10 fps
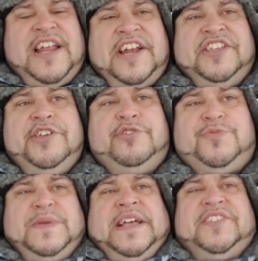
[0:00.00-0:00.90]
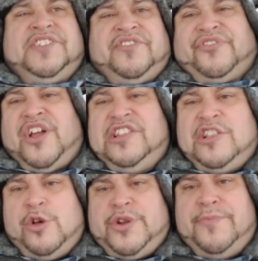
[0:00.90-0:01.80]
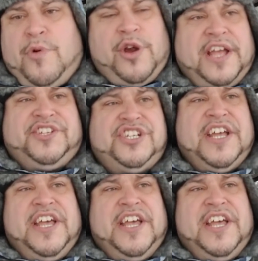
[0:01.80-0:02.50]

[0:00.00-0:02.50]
not huge because it's a front-loaded mortgage.